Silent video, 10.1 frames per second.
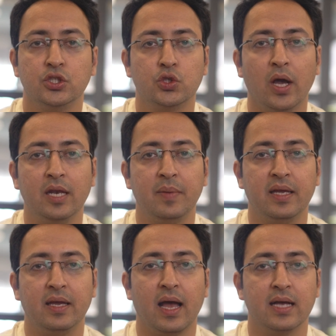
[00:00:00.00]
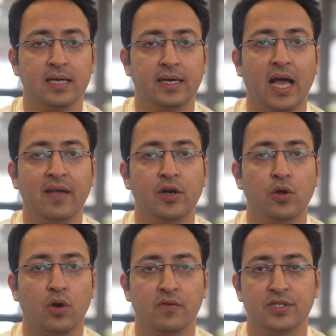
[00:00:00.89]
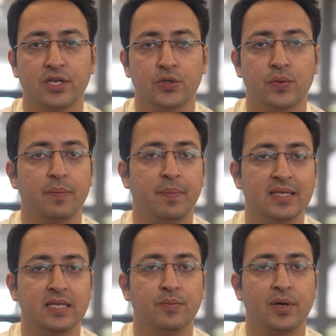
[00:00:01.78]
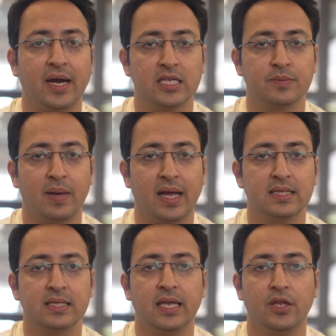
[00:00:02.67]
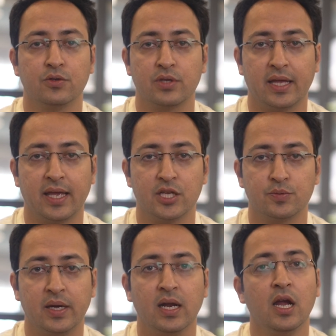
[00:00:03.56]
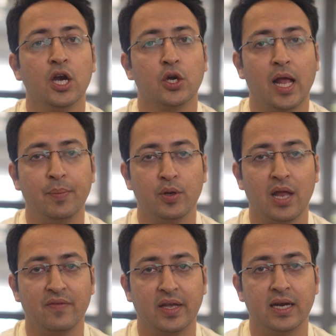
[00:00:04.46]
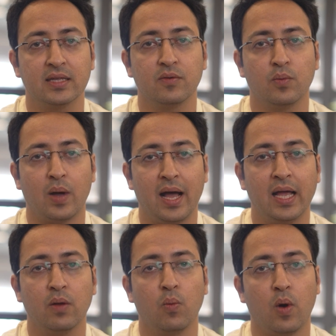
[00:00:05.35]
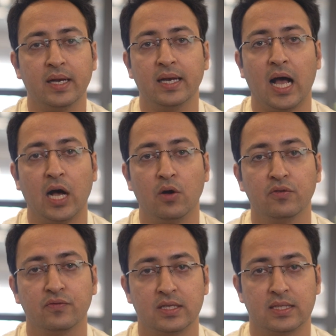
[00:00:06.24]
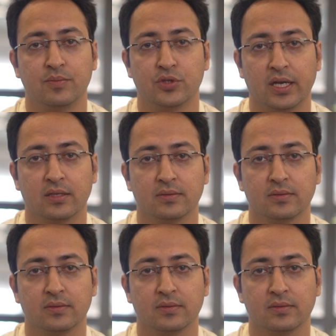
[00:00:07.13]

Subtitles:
Join me as I dive into conversation with the best and brightest minds in user engagement to help you navigate the why, what, and how of this subject.